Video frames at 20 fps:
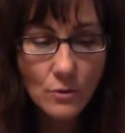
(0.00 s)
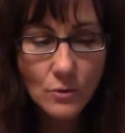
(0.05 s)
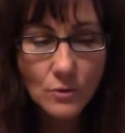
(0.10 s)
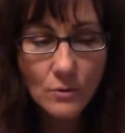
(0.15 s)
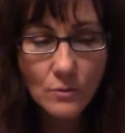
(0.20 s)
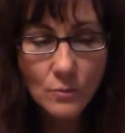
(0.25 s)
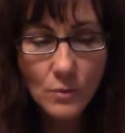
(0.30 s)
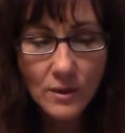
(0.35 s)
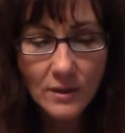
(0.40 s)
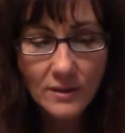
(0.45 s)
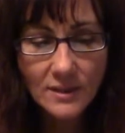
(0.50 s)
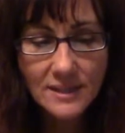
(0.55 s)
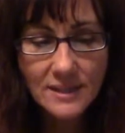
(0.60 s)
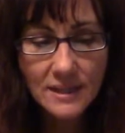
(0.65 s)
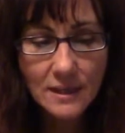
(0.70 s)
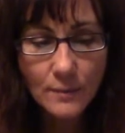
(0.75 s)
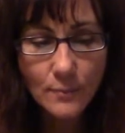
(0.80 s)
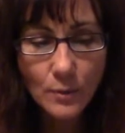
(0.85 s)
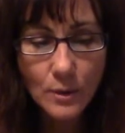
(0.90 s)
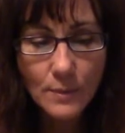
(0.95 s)
1
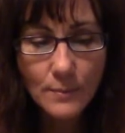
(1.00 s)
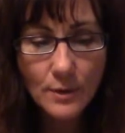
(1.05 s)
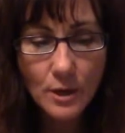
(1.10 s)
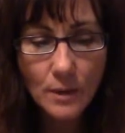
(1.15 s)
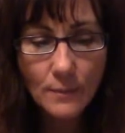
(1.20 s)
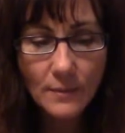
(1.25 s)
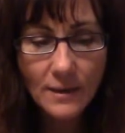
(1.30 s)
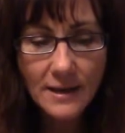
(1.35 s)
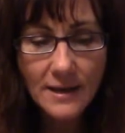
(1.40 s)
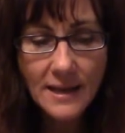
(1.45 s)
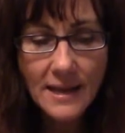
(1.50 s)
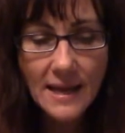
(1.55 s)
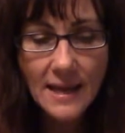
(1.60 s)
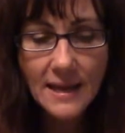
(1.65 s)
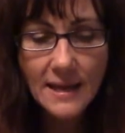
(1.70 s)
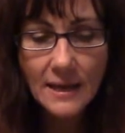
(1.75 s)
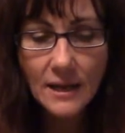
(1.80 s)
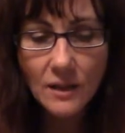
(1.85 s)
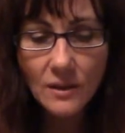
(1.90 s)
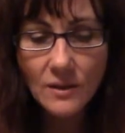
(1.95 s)
listing appointment on
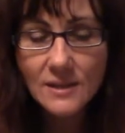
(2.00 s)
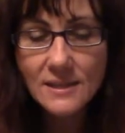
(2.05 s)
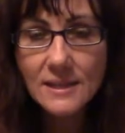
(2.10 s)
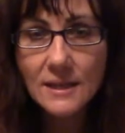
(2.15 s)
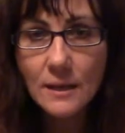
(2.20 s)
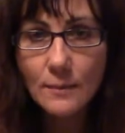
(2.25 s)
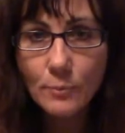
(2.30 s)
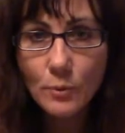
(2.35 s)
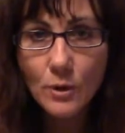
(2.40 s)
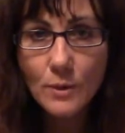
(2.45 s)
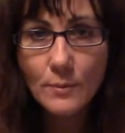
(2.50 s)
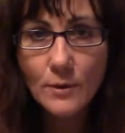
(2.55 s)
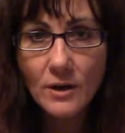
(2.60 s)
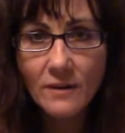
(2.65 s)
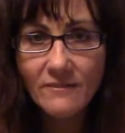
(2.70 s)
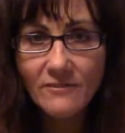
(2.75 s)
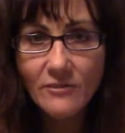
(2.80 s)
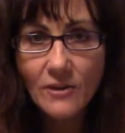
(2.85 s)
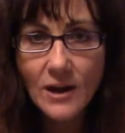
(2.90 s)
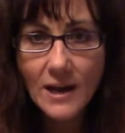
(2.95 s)
Monday and a listing appointment
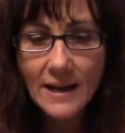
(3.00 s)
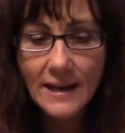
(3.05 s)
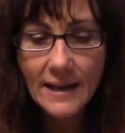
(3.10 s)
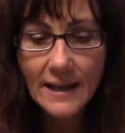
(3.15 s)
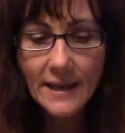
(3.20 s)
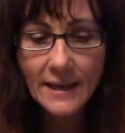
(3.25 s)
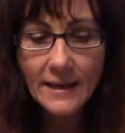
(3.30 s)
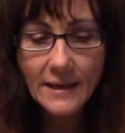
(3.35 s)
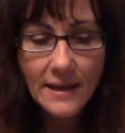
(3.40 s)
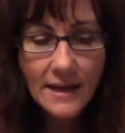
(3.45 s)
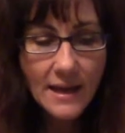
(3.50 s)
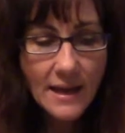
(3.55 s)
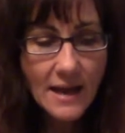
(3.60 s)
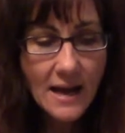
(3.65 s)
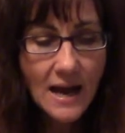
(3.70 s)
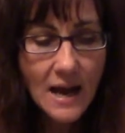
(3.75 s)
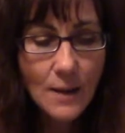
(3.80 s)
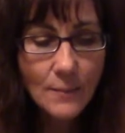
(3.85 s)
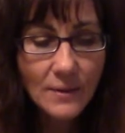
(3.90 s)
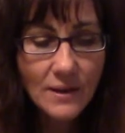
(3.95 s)
on Friday.
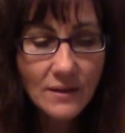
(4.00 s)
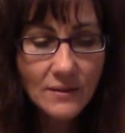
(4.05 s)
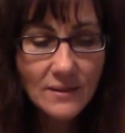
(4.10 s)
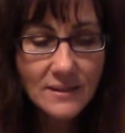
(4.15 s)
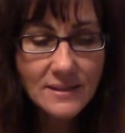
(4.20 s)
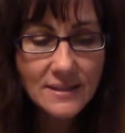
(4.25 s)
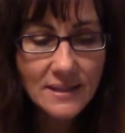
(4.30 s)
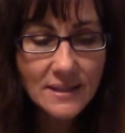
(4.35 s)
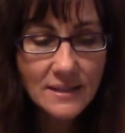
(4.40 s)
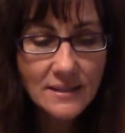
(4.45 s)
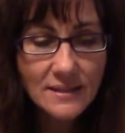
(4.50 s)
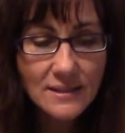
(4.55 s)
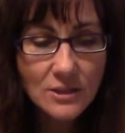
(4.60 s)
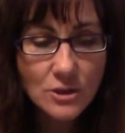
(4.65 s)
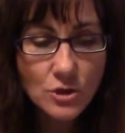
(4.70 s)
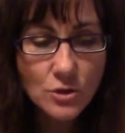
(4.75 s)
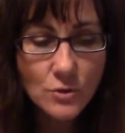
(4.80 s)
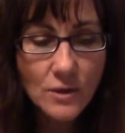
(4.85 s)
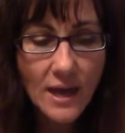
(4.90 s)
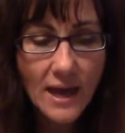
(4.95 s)
How many listings
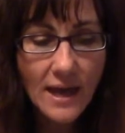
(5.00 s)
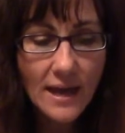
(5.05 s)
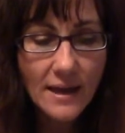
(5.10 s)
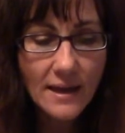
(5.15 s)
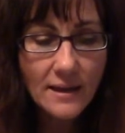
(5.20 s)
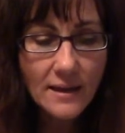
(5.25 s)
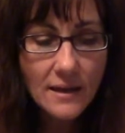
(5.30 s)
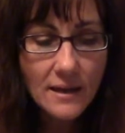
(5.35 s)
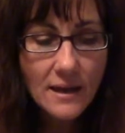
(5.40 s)
did you get?